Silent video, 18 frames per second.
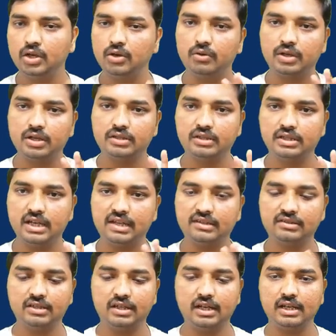Okay,
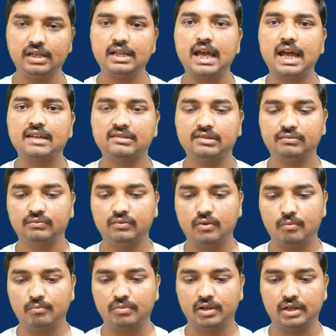just it has a
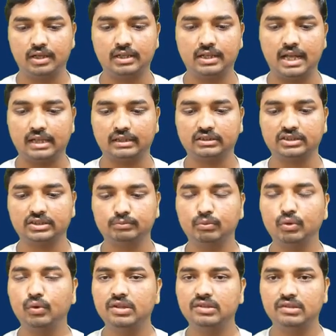formula like this:
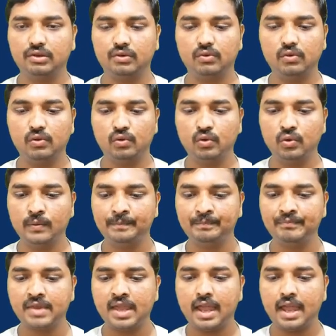mode is equal to